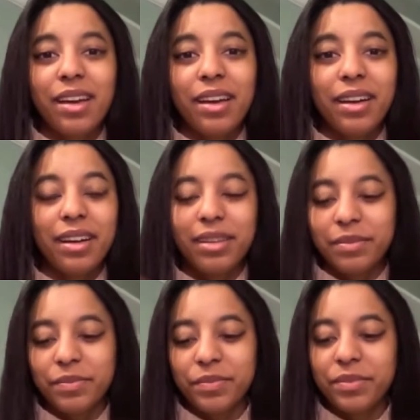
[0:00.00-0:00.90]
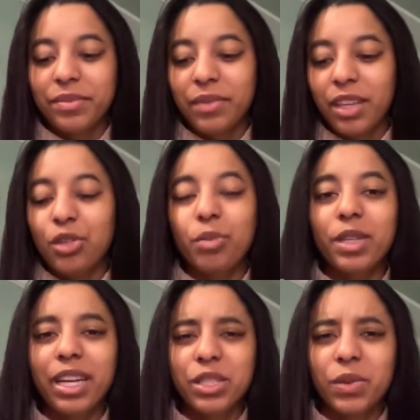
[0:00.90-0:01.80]
Normally
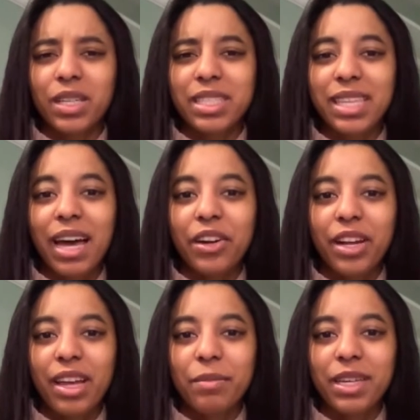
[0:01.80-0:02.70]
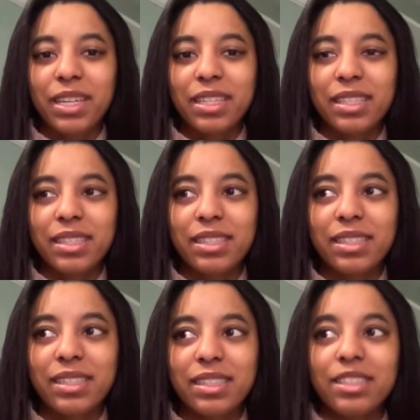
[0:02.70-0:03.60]
I do it on a Saturday because
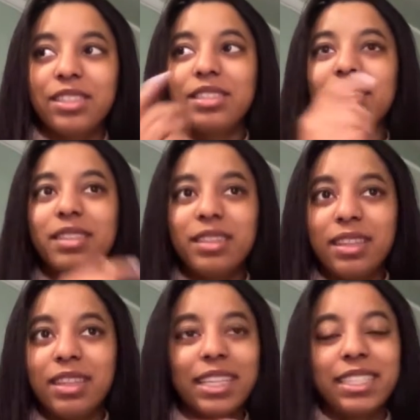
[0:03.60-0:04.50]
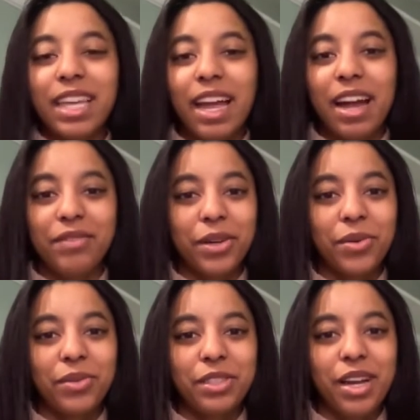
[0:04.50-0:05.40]
let's say I have to go in
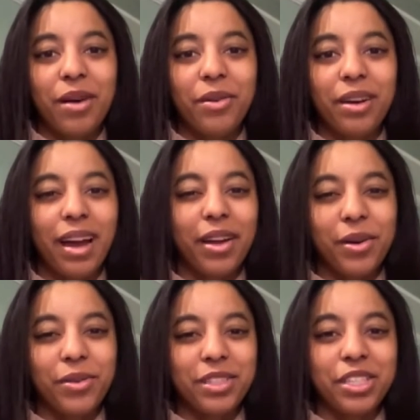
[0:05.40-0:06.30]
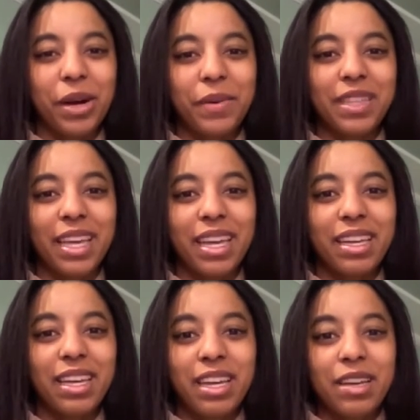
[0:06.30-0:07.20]
the shower. I go in the shower late
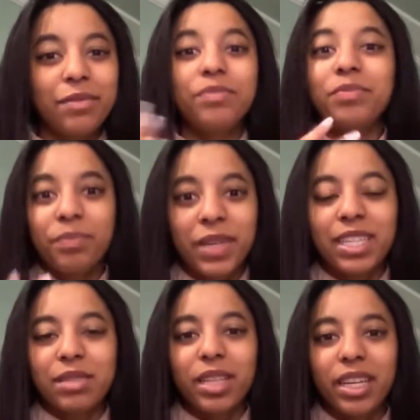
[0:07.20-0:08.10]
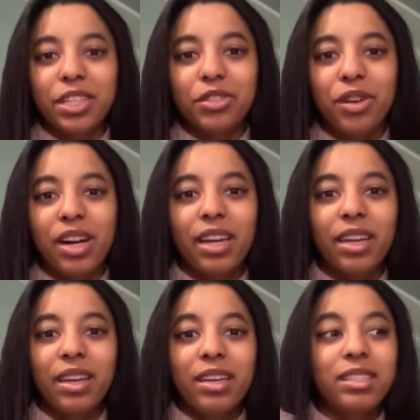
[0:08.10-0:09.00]
because I'm letting it dry.
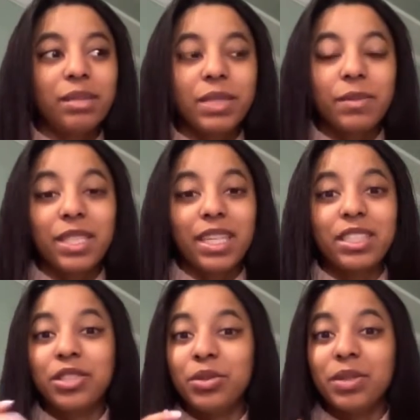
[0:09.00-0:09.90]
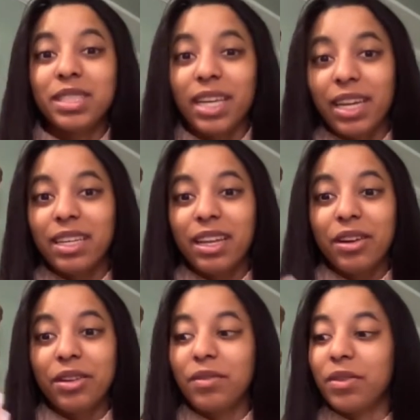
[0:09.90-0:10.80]
Sometimes I let to do the second
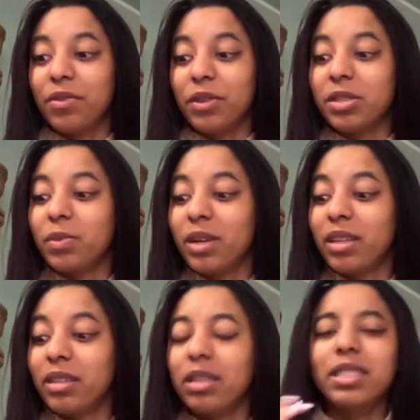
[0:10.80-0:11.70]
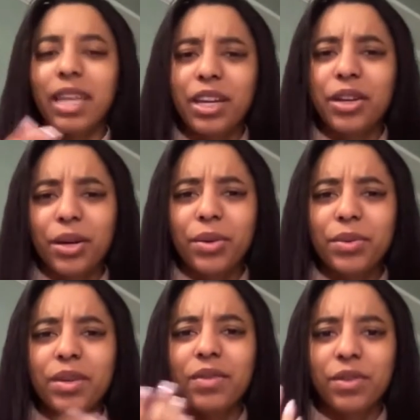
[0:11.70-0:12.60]
nail if the second coat,
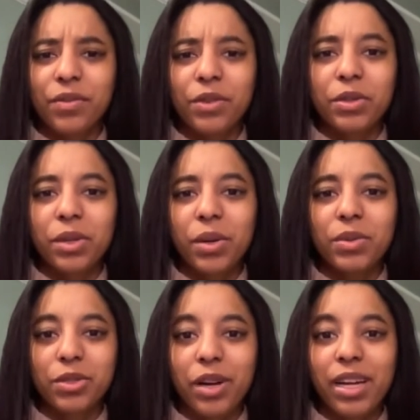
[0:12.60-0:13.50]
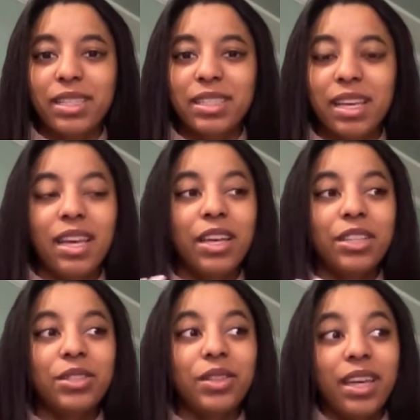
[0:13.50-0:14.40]
if the first coat dries.
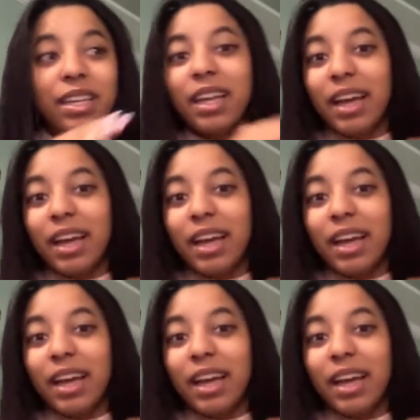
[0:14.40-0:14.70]
So then